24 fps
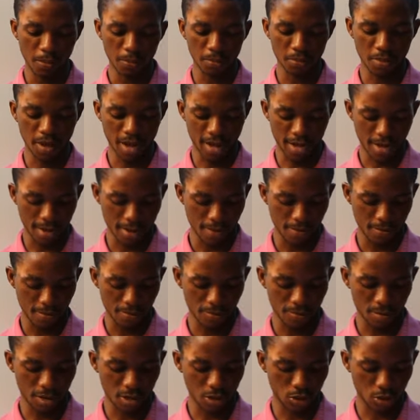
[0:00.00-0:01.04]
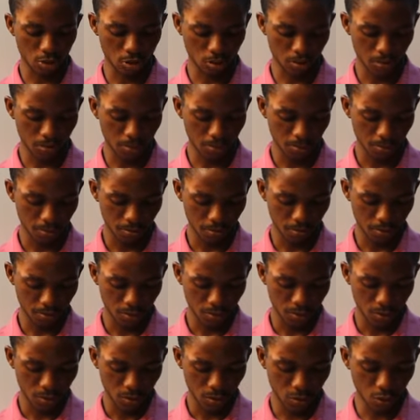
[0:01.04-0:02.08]
by mixture.
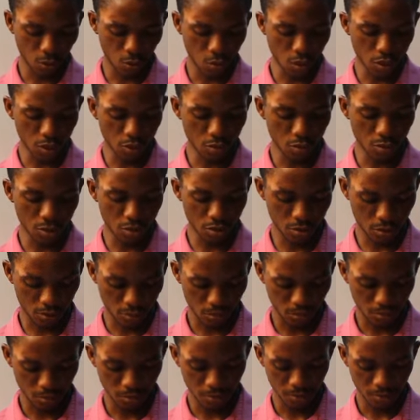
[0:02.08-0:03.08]
So what do?